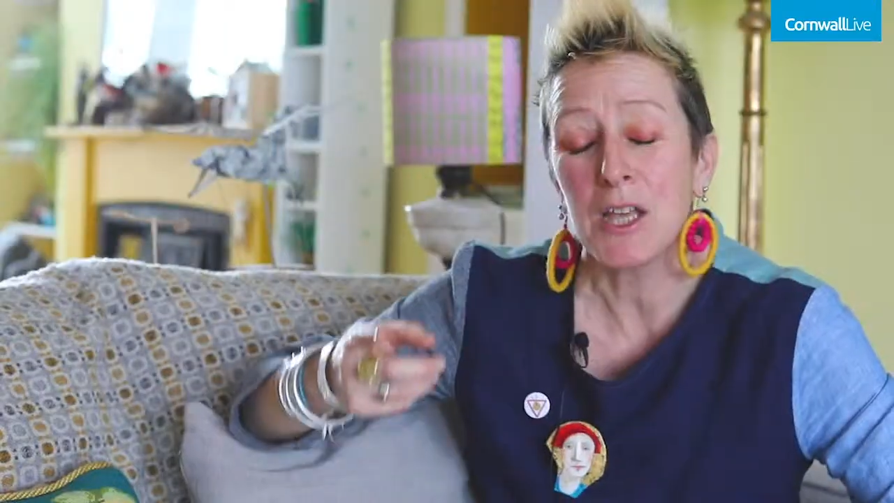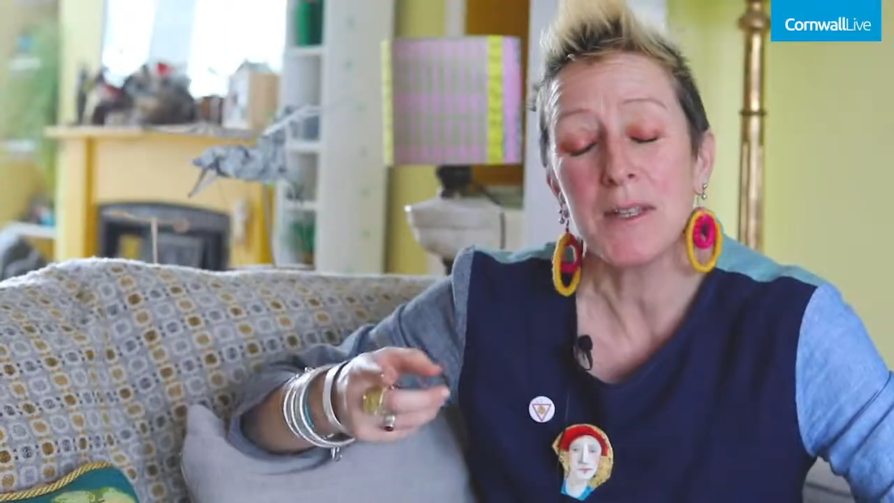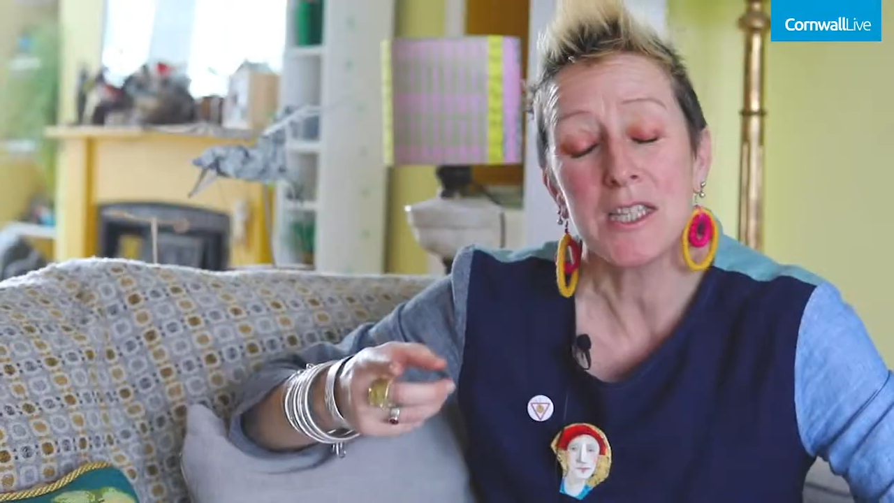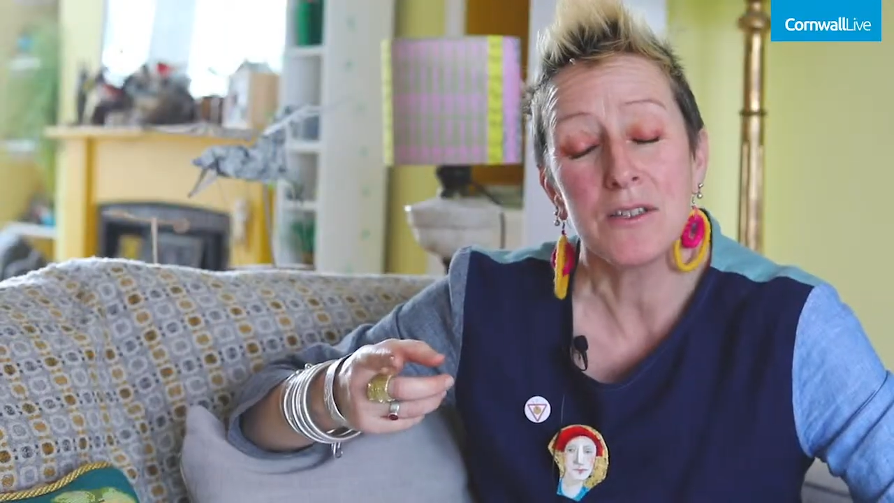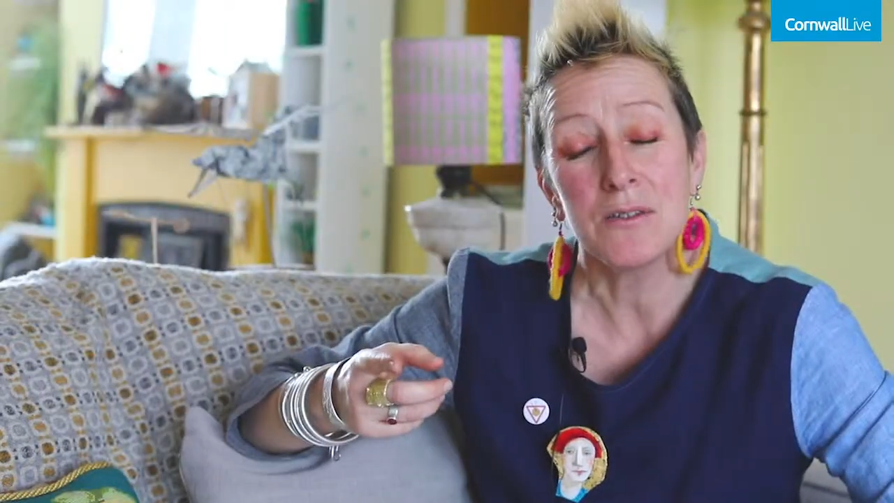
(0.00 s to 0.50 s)
go
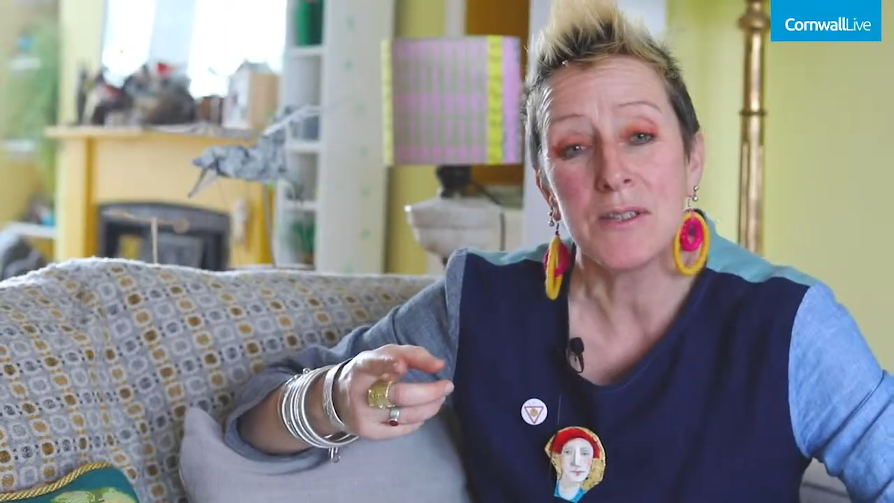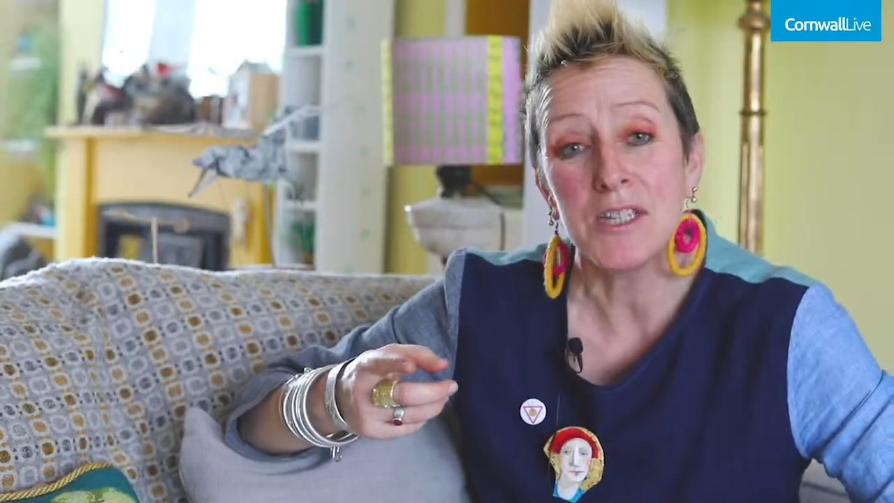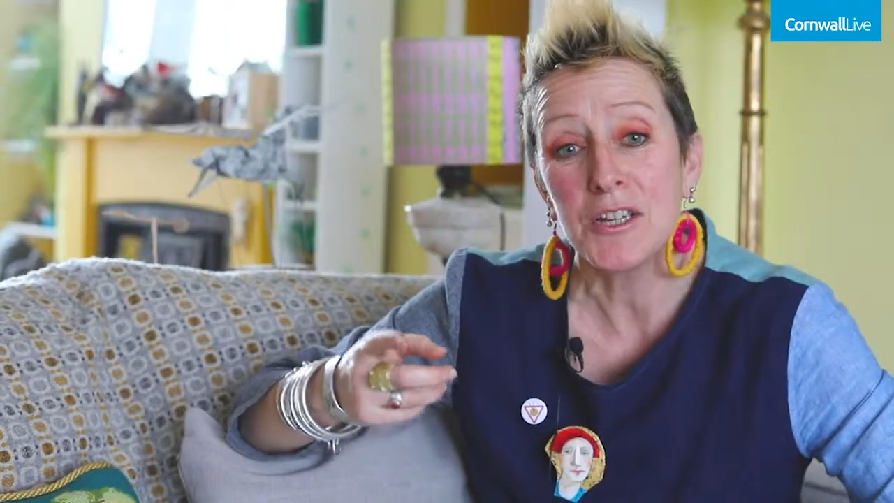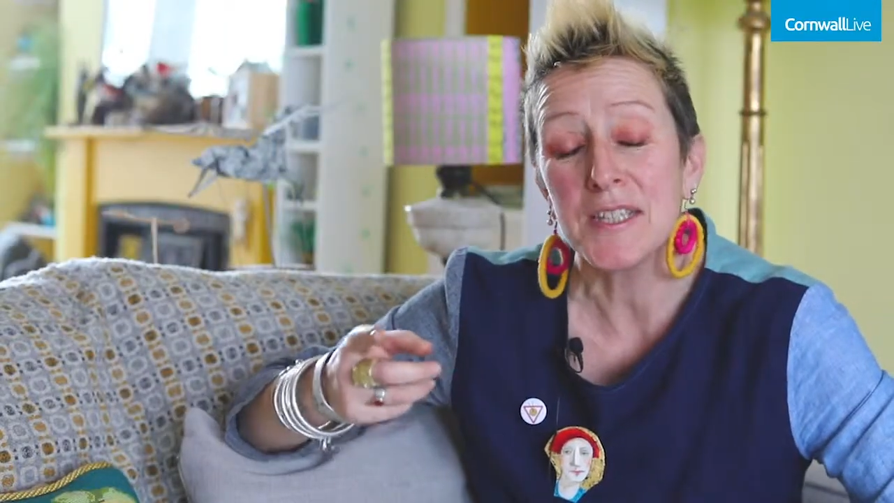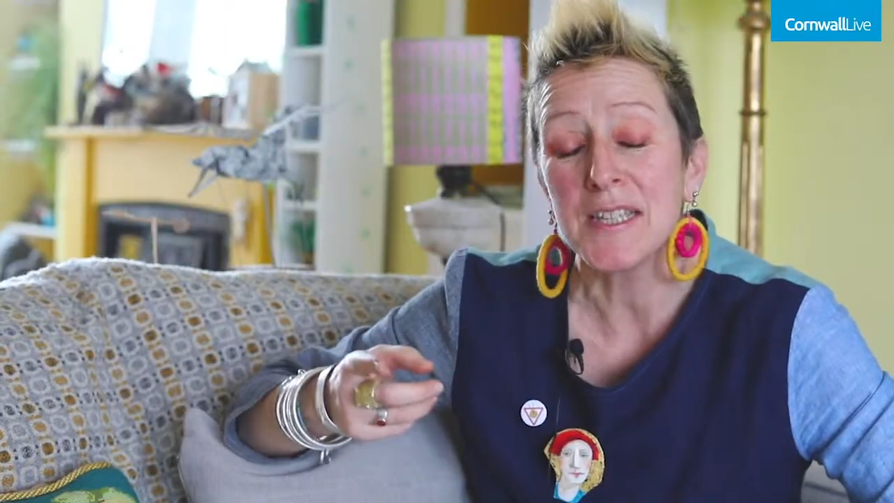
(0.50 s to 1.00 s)
into the
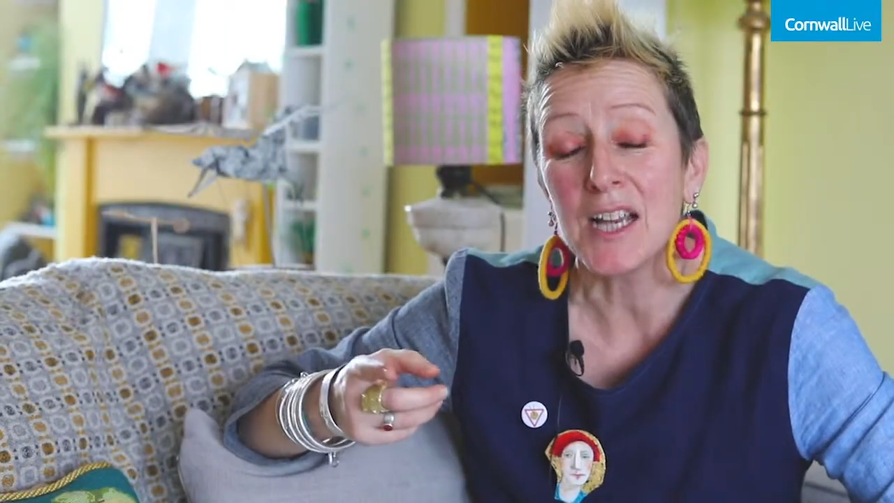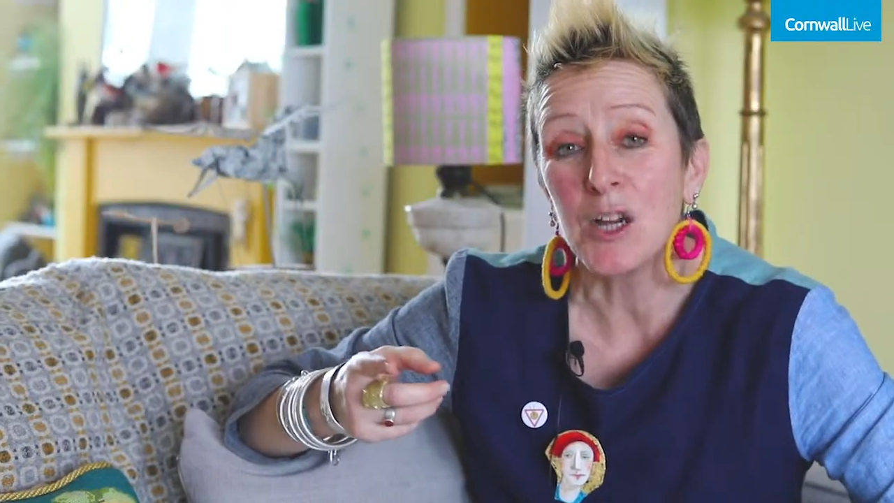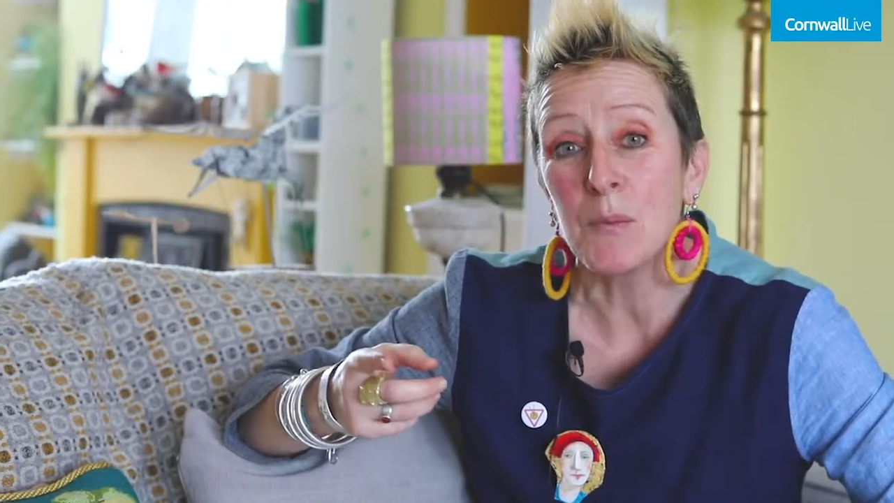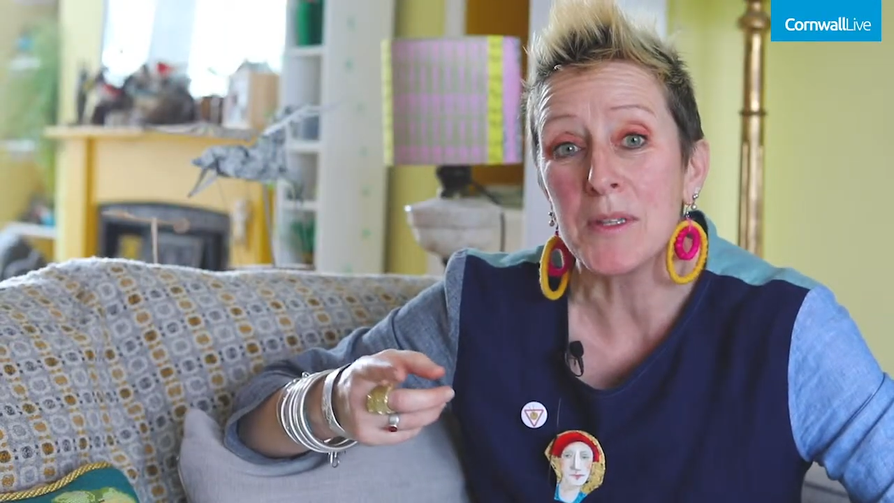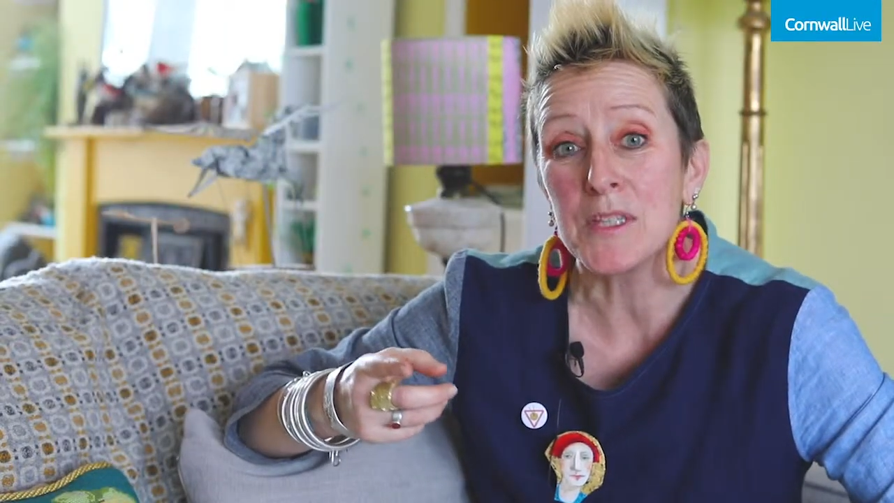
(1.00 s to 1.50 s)
nursing
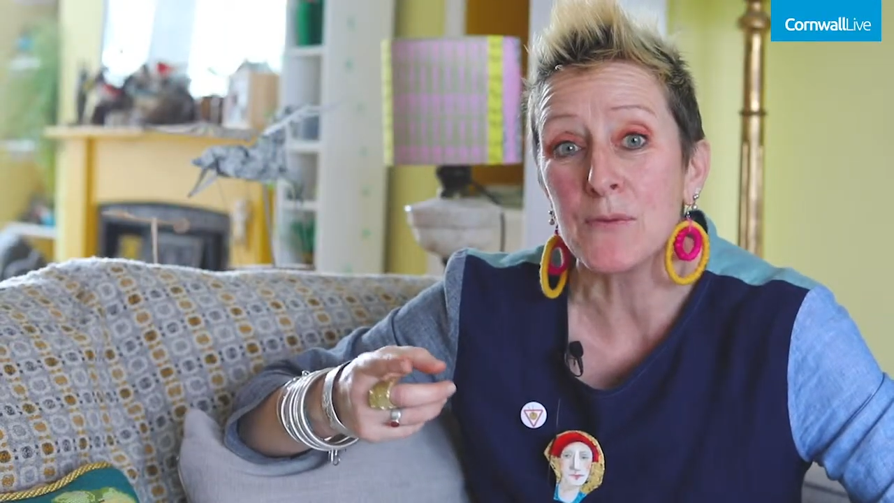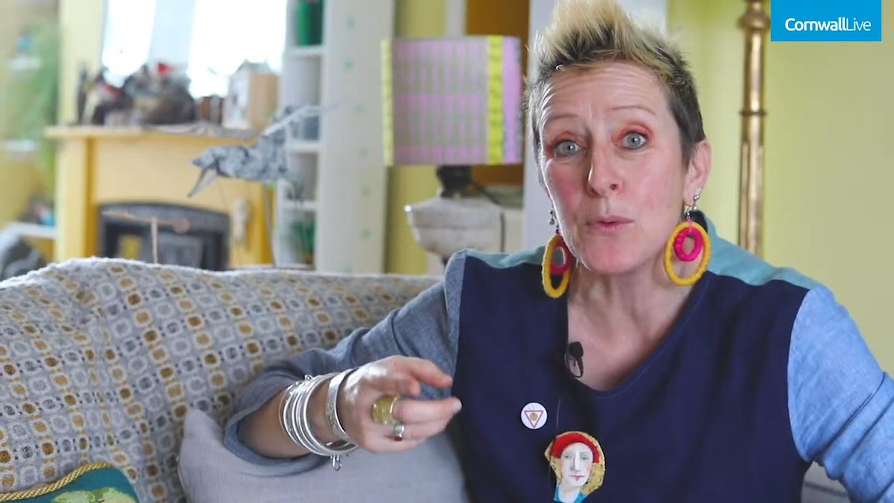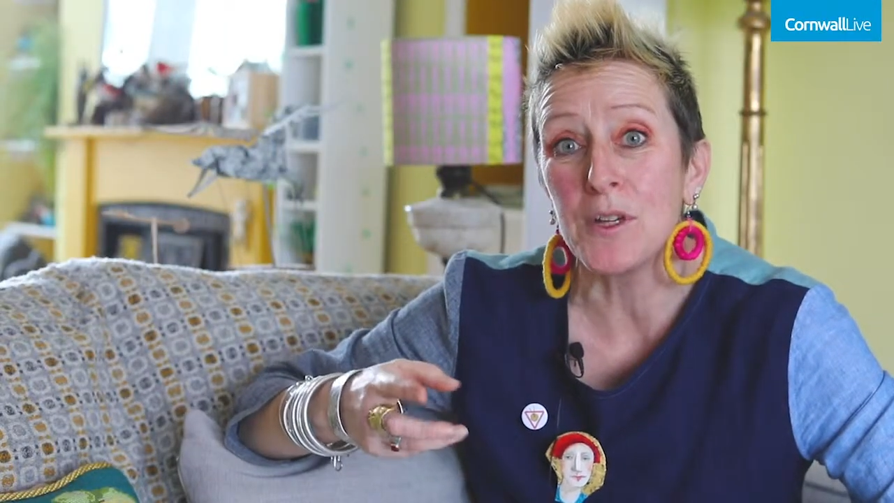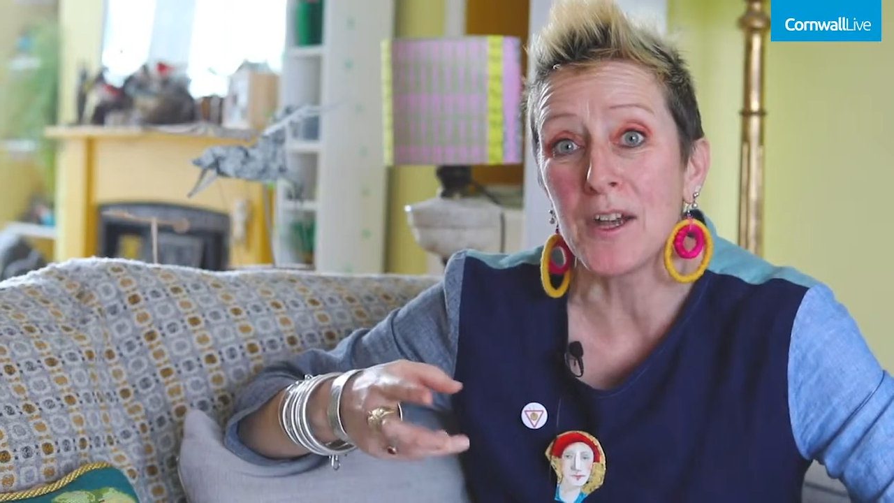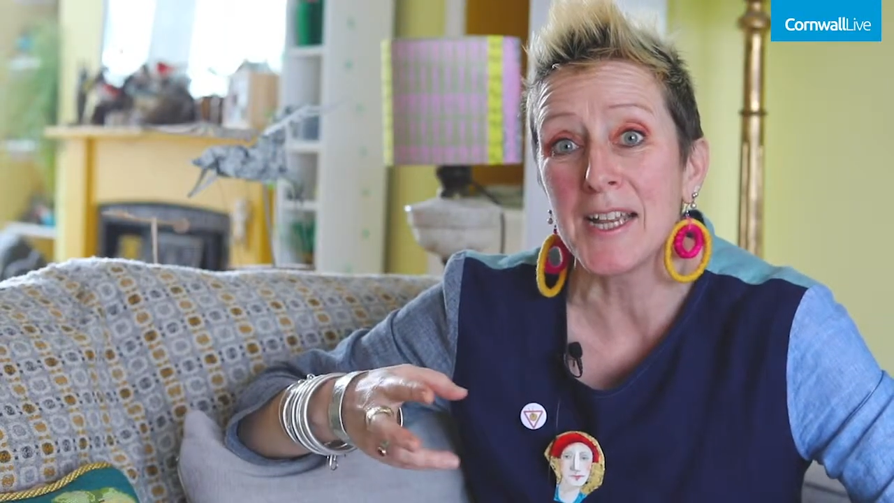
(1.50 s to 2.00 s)
home once a
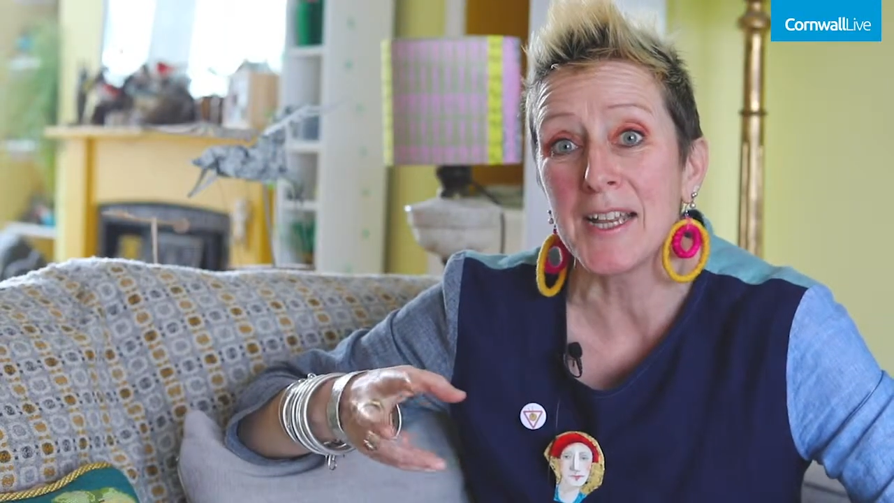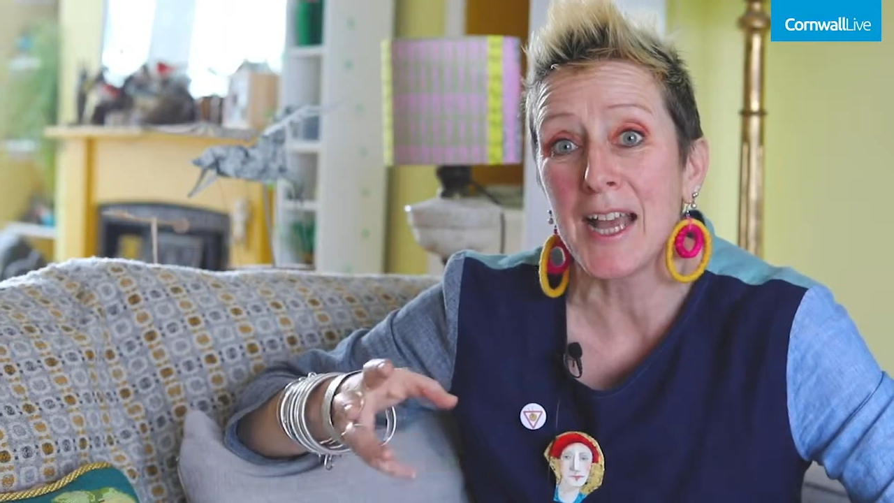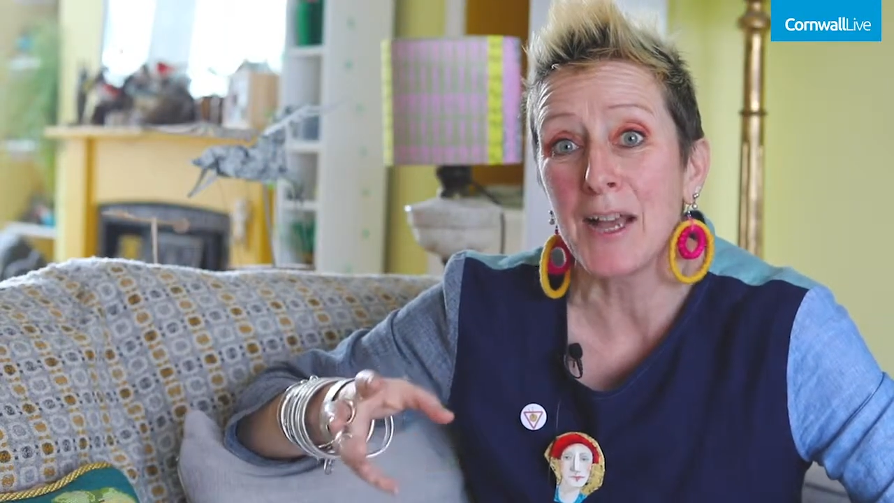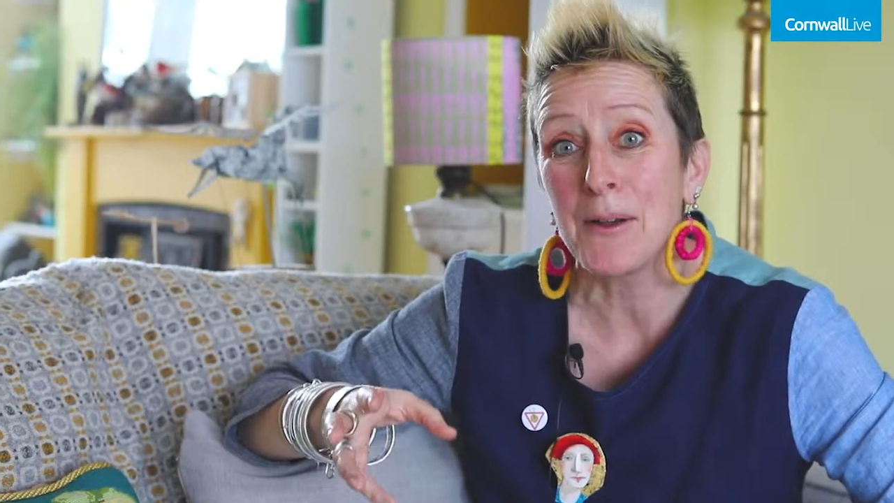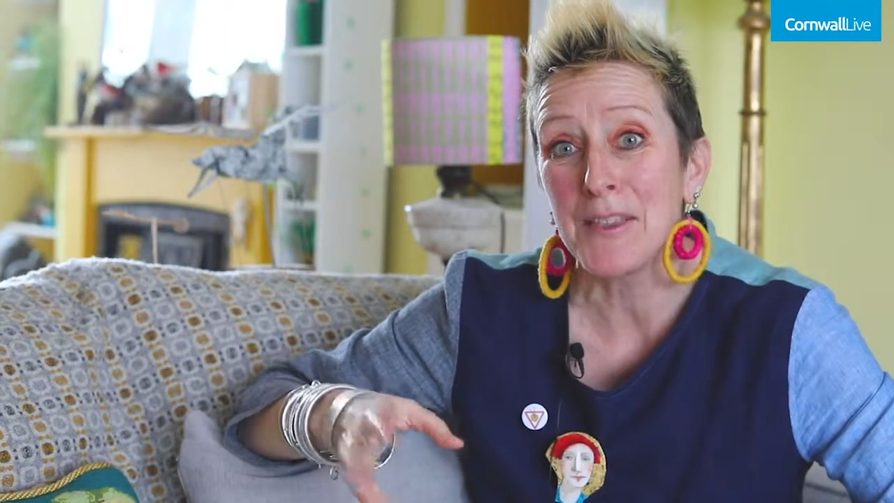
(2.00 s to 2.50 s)
fortnight now,